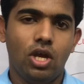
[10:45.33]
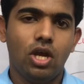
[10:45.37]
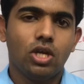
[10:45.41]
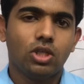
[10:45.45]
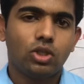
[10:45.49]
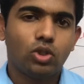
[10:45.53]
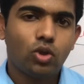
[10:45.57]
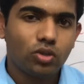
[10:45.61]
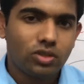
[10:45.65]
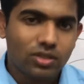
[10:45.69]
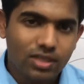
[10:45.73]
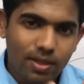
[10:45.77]

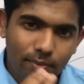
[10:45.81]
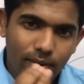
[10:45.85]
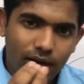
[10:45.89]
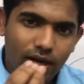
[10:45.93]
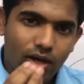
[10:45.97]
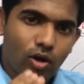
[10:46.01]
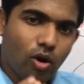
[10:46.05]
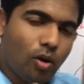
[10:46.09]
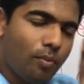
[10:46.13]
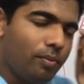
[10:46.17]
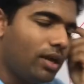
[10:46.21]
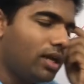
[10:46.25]
So
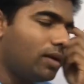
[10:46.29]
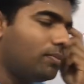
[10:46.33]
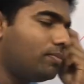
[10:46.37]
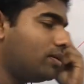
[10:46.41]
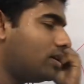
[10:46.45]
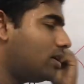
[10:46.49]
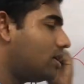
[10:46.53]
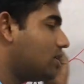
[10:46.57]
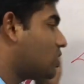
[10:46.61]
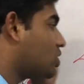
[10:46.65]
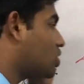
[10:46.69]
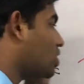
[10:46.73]
subacromial
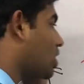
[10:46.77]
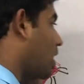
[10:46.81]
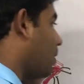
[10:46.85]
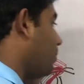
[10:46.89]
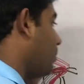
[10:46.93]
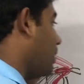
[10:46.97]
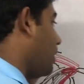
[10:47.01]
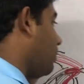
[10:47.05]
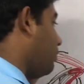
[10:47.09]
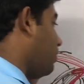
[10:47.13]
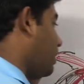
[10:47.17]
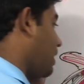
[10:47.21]
bursa
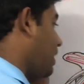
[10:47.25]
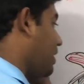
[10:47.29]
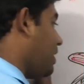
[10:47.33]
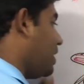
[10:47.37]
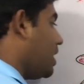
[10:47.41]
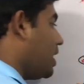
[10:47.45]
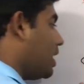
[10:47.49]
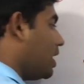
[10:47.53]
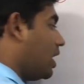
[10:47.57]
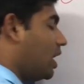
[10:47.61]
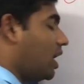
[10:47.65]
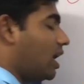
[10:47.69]
may be
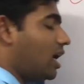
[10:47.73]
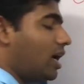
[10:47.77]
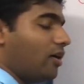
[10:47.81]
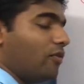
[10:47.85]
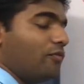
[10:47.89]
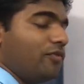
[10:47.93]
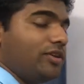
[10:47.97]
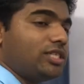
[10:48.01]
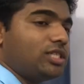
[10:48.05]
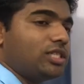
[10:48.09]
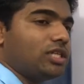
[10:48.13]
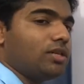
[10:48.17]
uh,
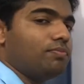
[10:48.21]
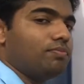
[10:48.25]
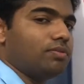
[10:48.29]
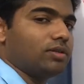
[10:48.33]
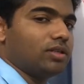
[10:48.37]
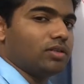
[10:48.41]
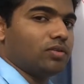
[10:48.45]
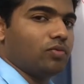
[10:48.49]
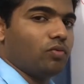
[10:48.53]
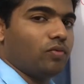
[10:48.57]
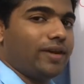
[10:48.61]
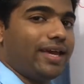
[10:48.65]

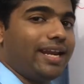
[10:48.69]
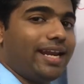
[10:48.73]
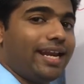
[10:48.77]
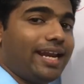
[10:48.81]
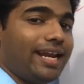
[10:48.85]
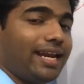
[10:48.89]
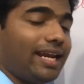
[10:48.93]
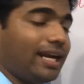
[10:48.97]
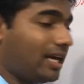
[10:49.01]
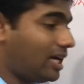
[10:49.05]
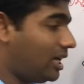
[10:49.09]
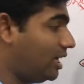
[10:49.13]
visible
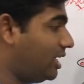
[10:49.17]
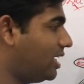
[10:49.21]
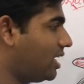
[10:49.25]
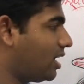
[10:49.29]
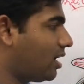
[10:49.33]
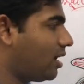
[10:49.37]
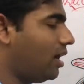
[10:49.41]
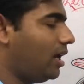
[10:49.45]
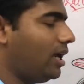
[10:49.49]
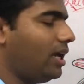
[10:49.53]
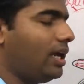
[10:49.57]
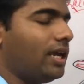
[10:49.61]
very
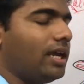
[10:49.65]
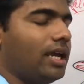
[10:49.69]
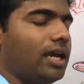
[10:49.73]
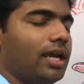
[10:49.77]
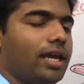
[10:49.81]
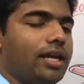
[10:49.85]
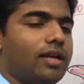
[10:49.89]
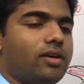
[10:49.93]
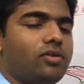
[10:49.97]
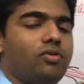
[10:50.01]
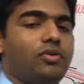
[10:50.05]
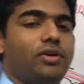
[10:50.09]
clearly
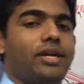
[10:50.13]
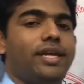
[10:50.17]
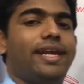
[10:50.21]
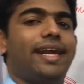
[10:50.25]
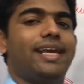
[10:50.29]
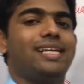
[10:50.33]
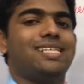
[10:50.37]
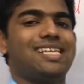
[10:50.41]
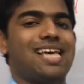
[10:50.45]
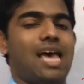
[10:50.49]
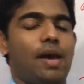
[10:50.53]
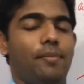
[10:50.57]
in routine
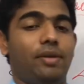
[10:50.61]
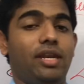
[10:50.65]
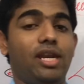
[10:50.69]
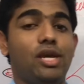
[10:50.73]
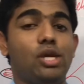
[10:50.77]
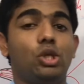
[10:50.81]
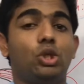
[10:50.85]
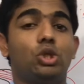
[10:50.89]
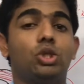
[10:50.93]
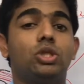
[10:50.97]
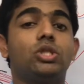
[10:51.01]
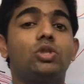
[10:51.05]

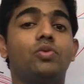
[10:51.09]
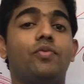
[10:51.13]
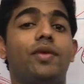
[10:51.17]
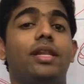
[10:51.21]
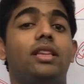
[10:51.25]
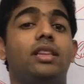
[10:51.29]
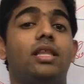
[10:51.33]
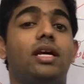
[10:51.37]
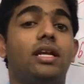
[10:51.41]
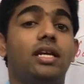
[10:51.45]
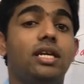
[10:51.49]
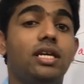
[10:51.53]
examinations when
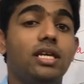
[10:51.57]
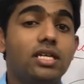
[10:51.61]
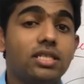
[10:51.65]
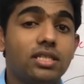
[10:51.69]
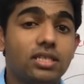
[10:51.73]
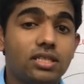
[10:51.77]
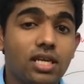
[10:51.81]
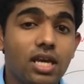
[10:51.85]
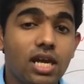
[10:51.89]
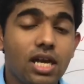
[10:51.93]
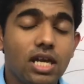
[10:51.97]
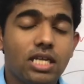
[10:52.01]
there is
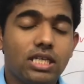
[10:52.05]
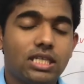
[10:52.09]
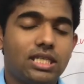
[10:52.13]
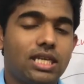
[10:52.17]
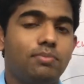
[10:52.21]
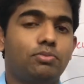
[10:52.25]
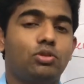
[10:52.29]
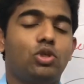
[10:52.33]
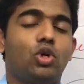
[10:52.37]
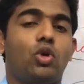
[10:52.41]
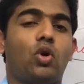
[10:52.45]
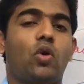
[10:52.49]
some
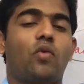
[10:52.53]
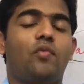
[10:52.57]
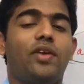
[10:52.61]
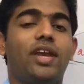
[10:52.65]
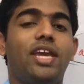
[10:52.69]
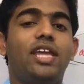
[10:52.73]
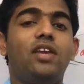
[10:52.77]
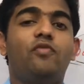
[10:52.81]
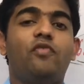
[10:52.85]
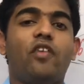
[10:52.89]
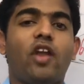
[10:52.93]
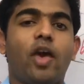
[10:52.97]
sort of
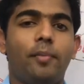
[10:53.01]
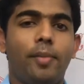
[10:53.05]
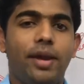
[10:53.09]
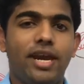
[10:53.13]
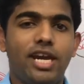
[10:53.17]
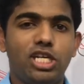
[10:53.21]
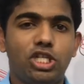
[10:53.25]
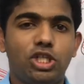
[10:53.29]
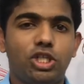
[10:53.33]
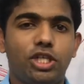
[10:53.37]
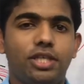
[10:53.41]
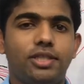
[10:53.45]

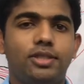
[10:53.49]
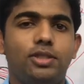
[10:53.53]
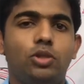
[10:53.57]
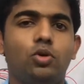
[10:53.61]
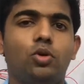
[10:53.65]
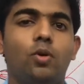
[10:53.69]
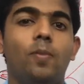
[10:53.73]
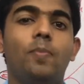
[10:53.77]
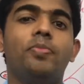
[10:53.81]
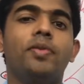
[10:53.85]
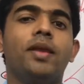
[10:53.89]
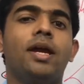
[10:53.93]
inflammation
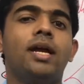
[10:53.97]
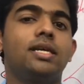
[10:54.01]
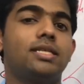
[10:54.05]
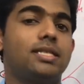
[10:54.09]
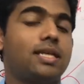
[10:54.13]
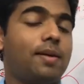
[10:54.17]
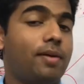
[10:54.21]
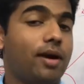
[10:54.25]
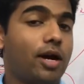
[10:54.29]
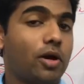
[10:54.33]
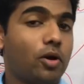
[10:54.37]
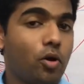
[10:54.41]
to
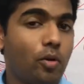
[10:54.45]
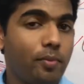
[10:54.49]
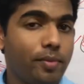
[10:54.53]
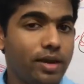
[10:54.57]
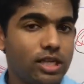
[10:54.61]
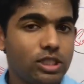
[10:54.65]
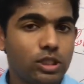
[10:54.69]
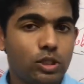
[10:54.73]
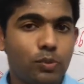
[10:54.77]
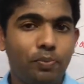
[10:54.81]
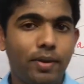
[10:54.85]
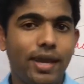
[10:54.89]
subacromial
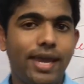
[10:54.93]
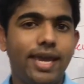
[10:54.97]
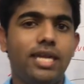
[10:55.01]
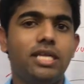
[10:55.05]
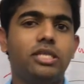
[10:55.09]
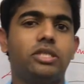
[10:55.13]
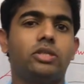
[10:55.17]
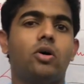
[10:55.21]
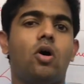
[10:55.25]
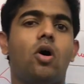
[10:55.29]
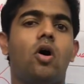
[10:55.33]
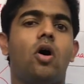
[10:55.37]
space
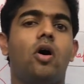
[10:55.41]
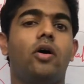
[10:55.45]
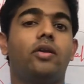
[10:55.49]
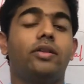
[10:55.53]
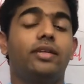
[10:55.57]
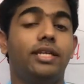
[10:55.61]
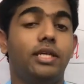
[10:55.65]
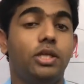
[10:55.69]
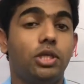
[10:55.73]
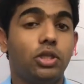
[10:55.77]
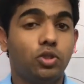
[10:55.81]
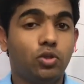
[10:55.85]
or
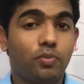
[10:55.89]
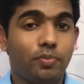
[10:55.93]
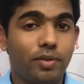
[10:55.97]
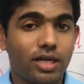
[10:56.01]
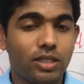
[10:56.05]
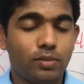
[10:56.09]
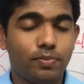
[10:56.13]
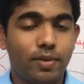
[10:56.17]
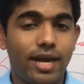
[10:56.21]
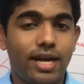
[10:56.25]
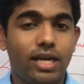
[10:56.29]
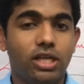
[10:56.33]
the
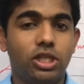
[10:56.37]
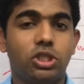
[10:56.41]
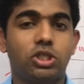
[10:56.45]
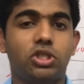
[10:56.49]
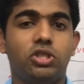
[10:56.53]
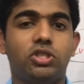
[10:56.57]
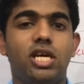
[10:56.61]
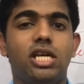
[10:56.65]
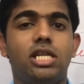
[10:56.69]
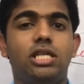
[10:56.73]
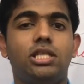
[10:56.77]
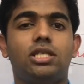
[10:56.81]
supraspinatus
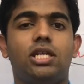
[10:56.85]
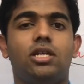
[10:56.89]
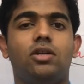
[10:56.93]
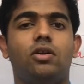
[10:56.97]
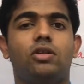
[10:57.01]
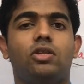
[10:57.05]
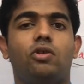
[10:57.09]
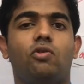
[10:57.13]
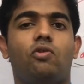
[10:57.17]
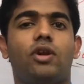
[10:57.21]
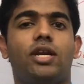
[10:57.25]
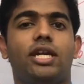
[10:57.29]
tendon or
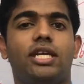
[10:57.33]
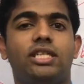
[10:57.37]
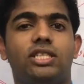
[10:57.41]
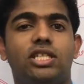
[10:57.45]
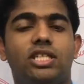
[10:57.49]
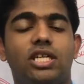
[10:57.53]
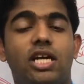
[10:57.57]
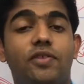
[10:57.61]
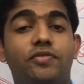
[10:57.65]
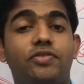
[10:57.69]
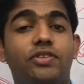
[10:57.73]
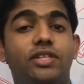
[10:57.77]
the rotator
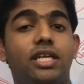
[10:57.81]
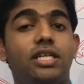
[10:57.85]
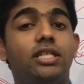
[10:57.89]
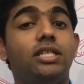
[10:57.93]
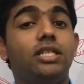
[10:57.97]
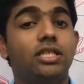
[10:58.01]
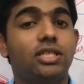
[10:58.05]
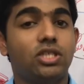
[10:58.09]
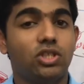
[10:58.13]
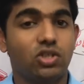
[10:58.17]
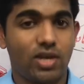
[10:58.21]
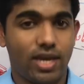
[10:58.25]
cuff
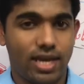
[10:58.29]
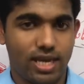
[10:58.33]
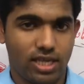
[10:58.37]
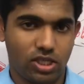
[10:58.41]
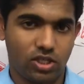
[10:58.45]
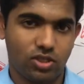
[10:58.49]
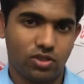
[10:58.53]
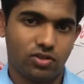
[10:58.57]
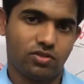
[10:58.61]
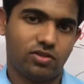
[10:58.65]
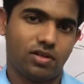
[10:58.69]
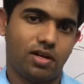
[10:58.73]
tendons,
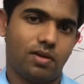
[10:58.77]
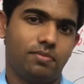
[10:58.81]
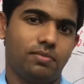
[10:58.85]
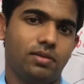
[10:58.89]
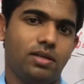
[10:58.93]
etc.